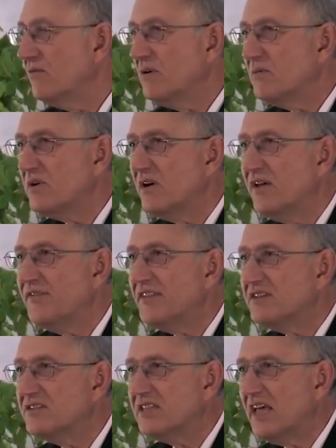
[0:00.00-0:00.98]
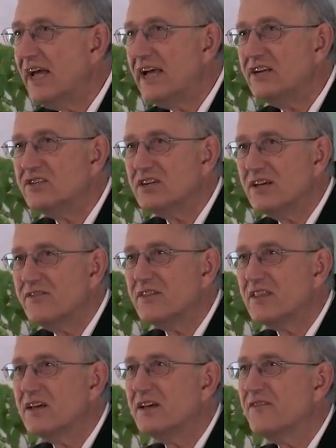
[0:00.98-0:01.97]
we were on the stage
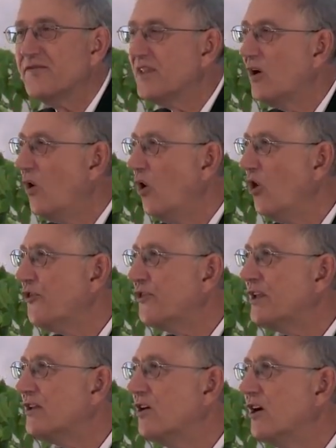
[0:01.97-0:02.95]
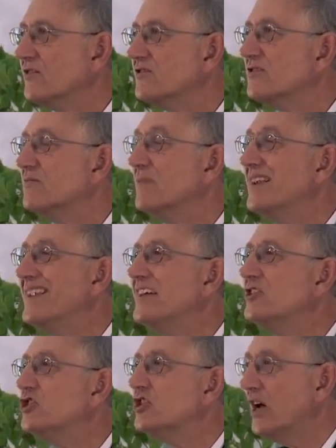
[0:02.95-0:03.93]
and the Orthodox
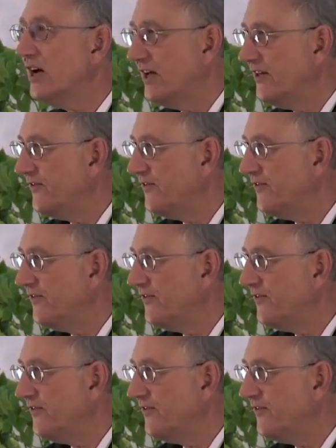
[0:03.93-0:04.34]
militia